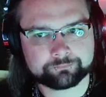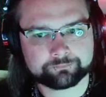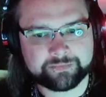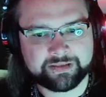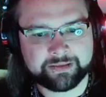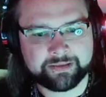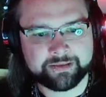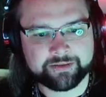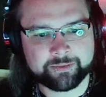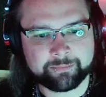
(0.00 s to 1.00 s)
Yay,
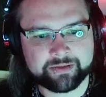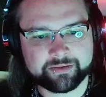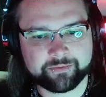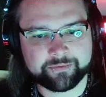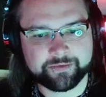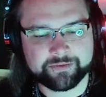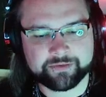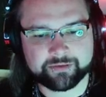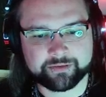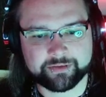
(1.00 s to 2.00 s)
she went back to the first
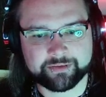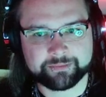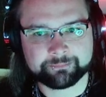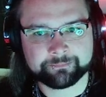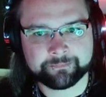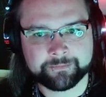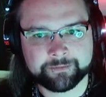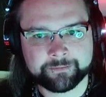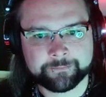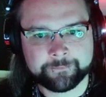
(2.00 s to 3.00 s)
side.
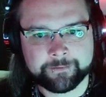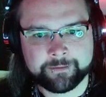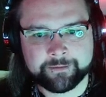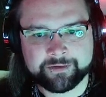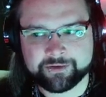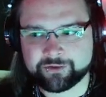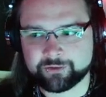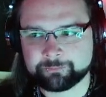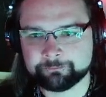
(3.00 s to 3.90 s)
This is good.